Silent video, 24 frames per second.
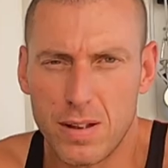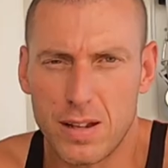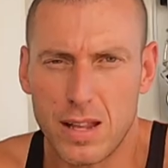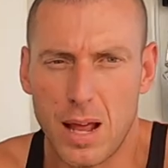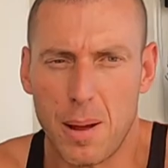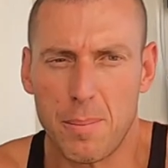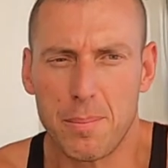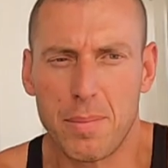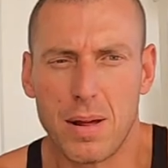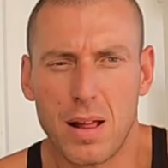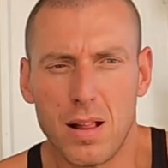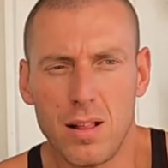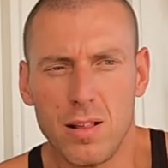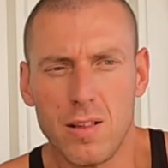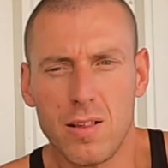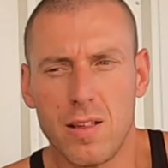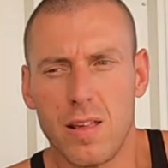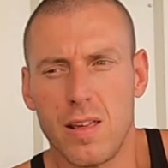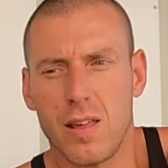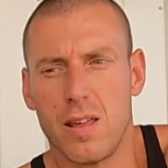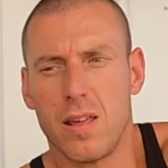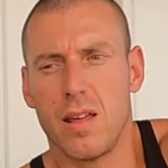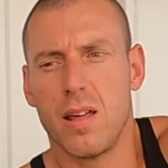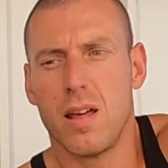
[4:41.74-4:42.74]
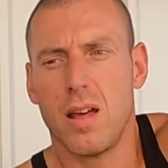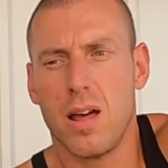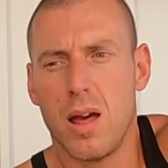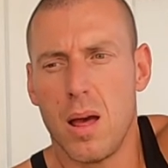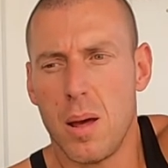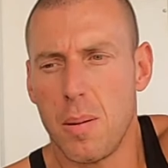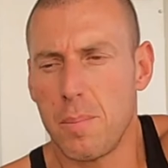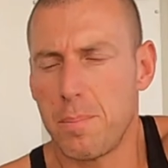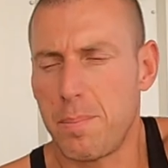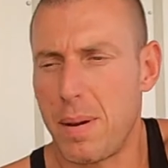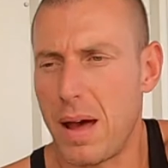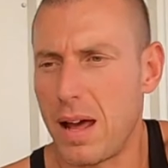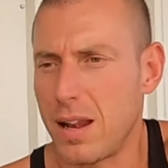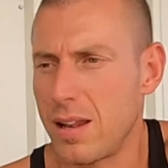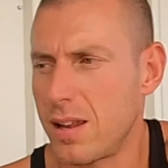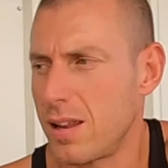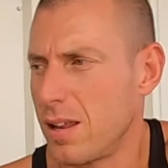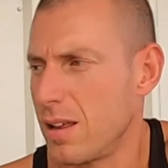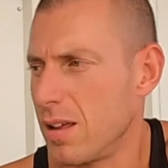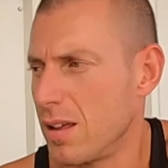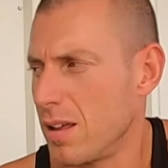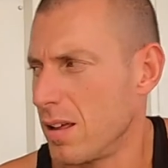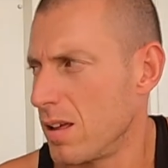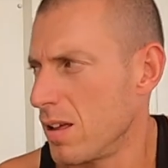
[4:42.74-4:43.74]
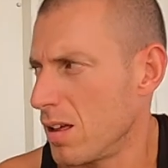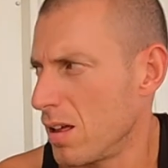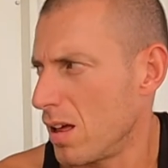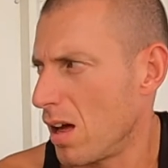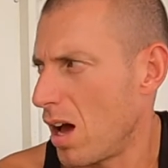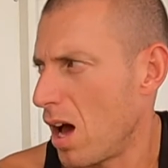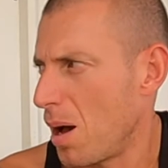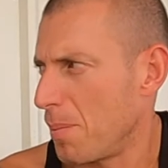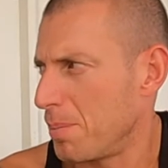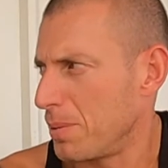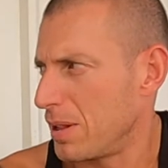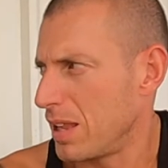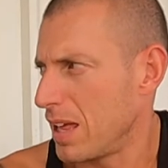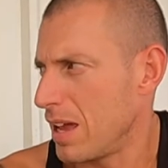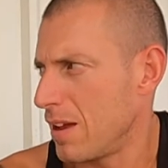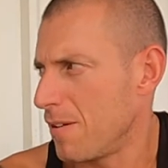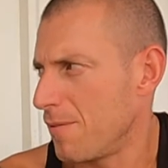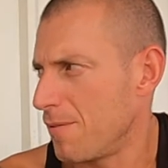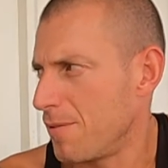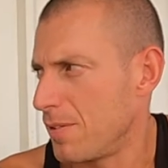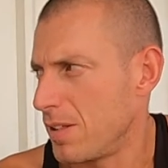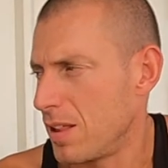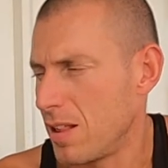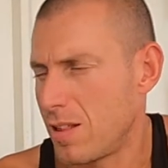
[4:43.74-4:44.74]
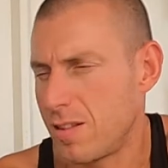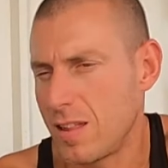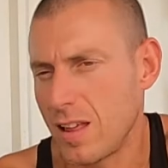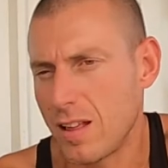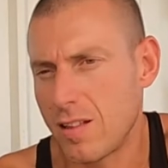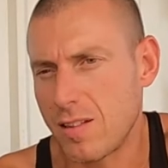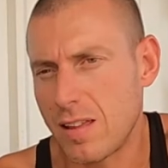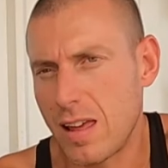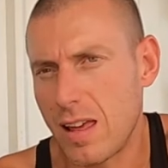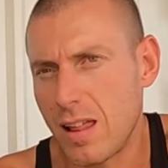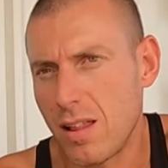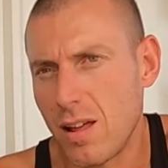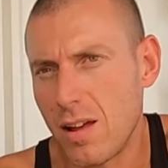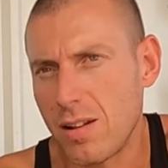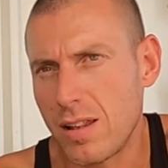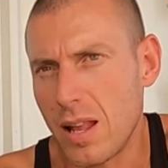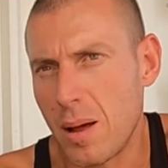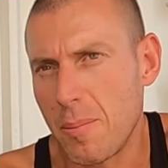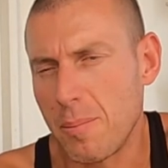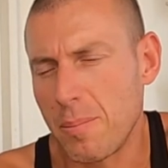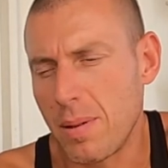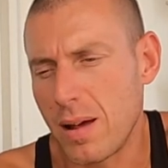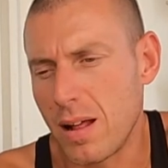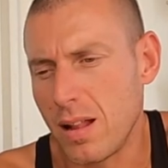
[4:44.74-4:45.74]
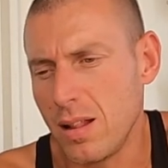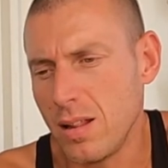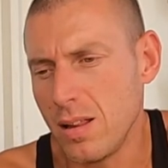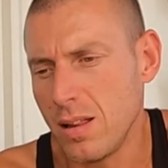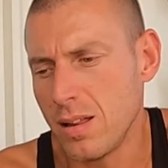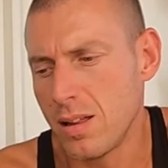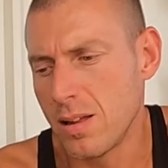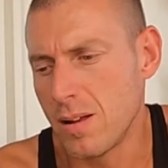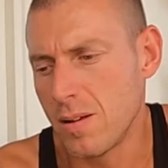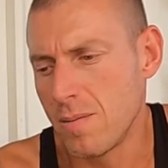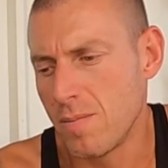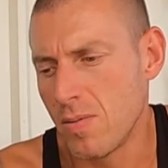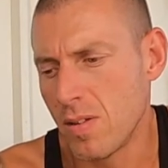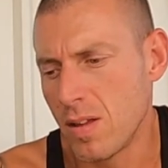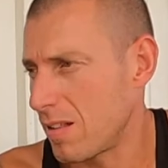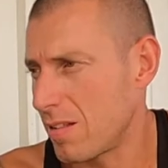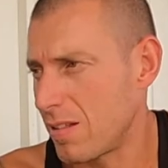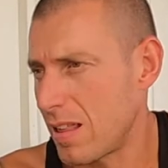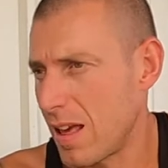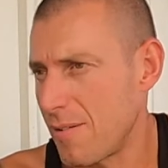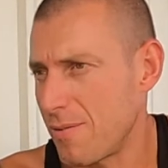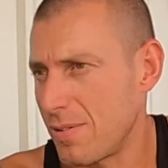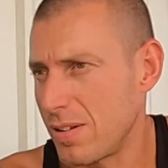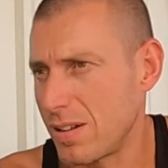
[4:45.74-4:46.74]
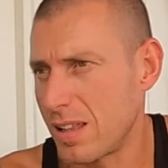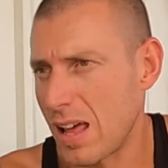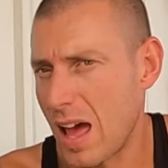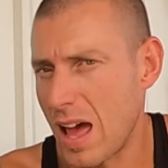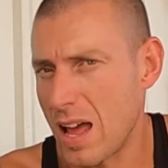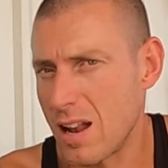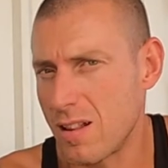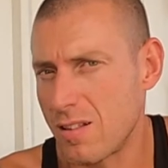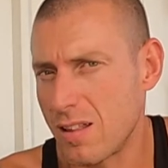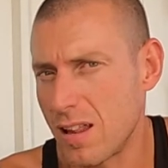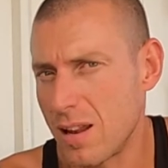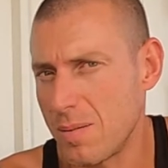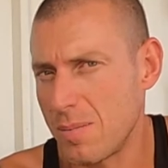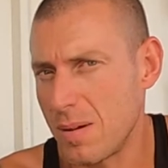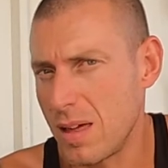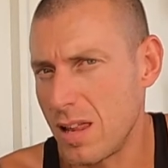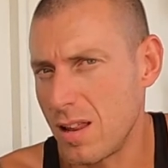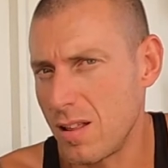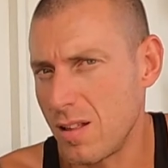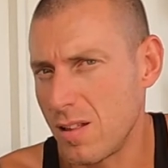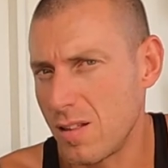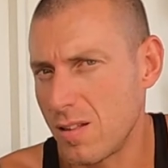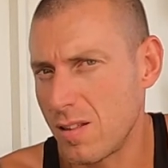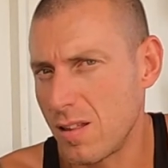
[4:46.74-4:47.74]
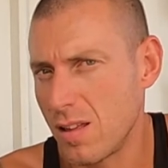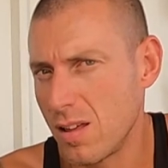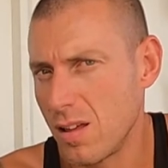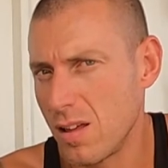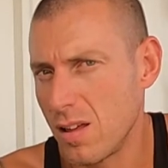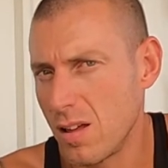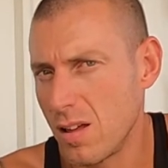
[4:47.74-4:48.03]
dumbbells, but I believe the 6 kilo dumbbell, 7 to 8 centimeters